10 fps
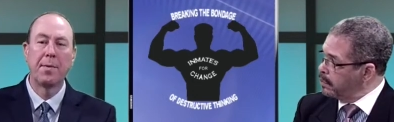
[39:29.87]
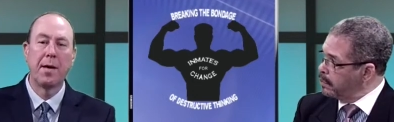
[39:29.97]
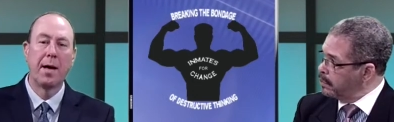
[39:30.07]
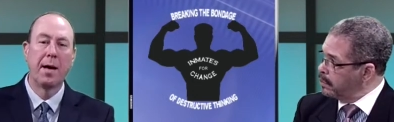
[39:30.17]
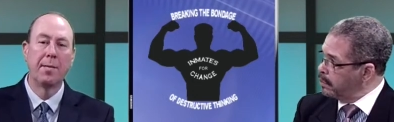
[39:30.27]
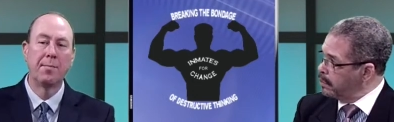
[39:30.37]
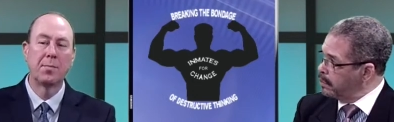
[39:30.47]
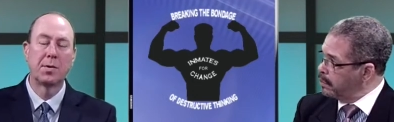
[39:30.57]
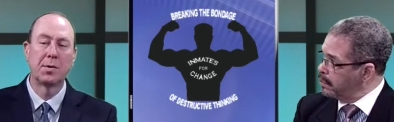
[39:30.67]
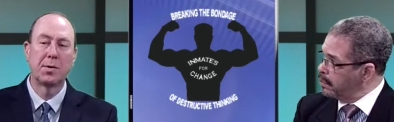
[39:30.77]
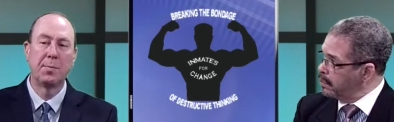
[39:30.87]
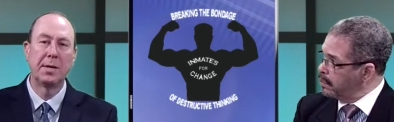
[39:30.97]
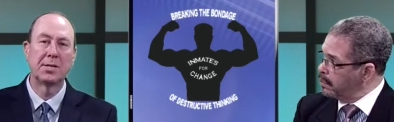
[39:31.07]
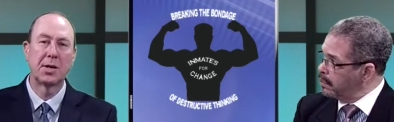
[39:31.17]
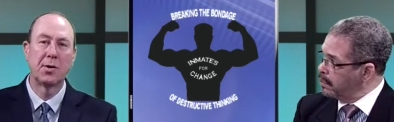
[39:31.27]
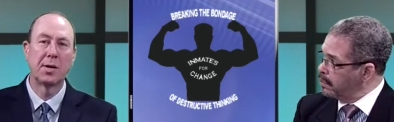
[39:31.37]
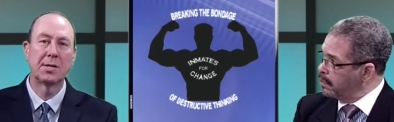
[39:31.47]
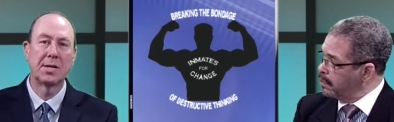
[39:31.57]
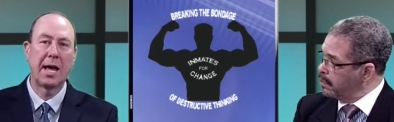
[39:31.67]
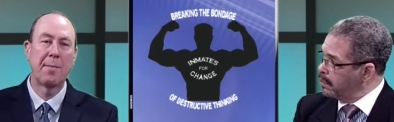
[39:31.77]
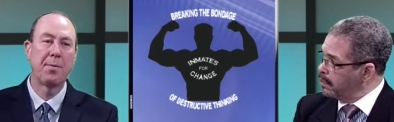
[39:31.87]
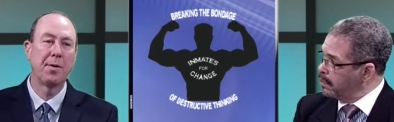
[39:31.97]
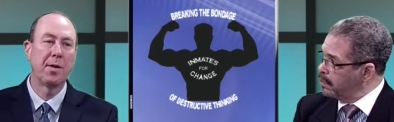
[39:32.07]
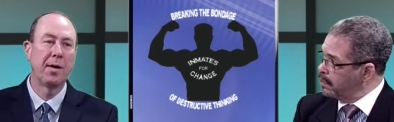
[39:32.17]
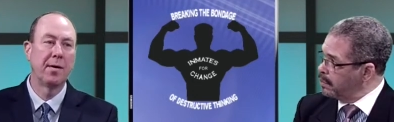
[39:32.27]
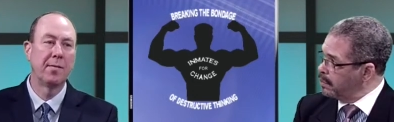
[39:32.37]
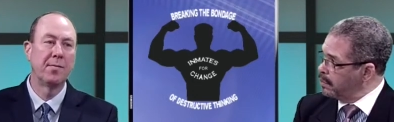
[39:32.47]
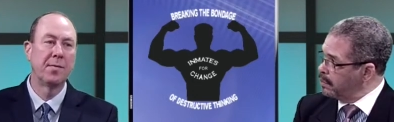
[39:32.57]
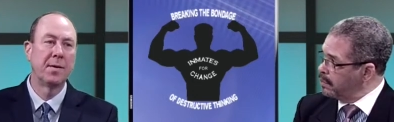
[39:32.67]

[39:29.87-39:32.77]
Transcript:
Speaker 1: Um, to me, is a good example of